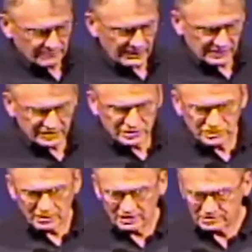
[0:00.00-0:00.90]
about
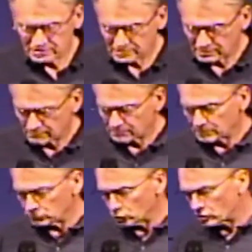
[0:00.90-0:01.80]
is, is the
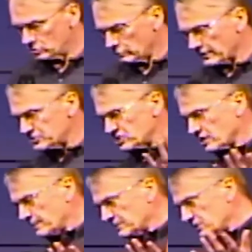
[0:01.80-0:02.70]
Lord raising
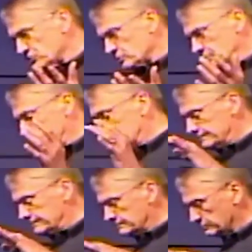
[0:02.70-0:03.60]
up a nation
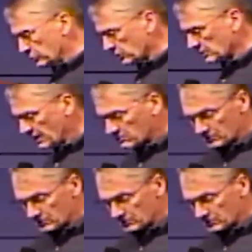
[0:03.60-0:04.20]
putting down a